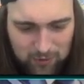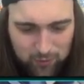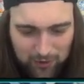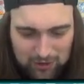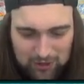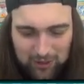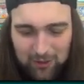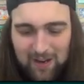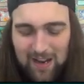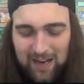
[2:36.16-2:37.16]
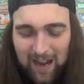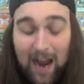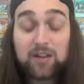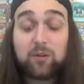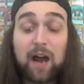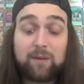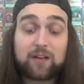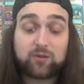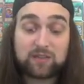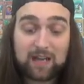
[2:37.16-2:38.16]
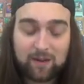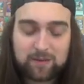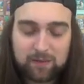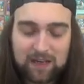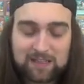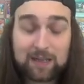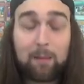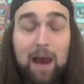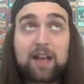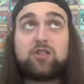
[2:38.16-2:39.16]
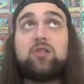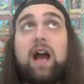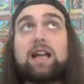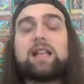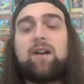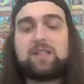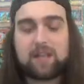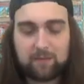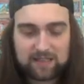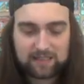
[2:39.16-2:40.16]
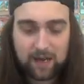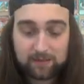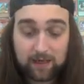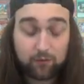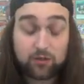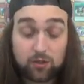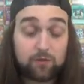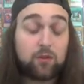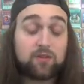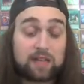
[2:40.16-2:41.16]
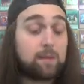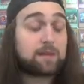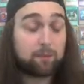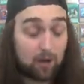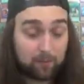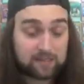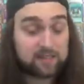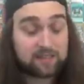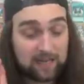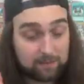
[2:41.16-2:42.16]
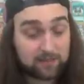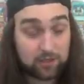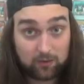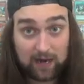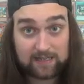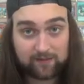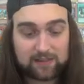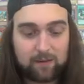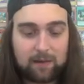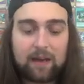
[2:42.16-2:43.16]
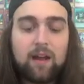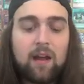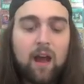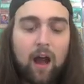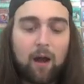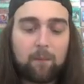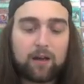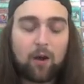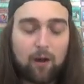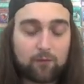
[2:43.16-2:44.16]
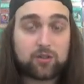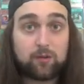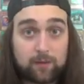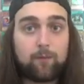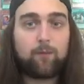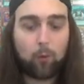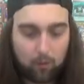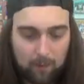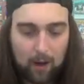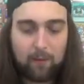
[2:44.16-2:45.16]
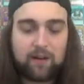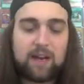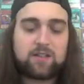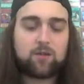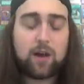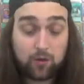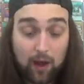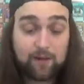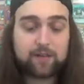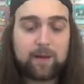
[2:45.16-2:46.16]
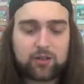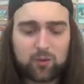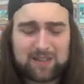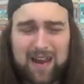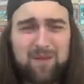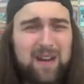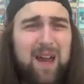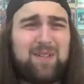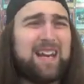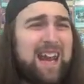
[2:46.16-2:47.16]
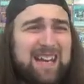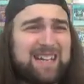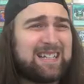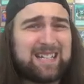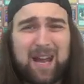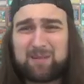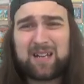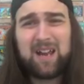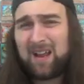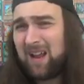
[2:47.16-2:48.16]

trust you. Yeah, I do have extra stamps because in the past you guys have sent me stamps, and I reserve those stamps. I promise. The stamps that you guys have sent me, um, you know, I've reserved them for Mail Monday, so I do have some extra ones. I even have Canadian stamps.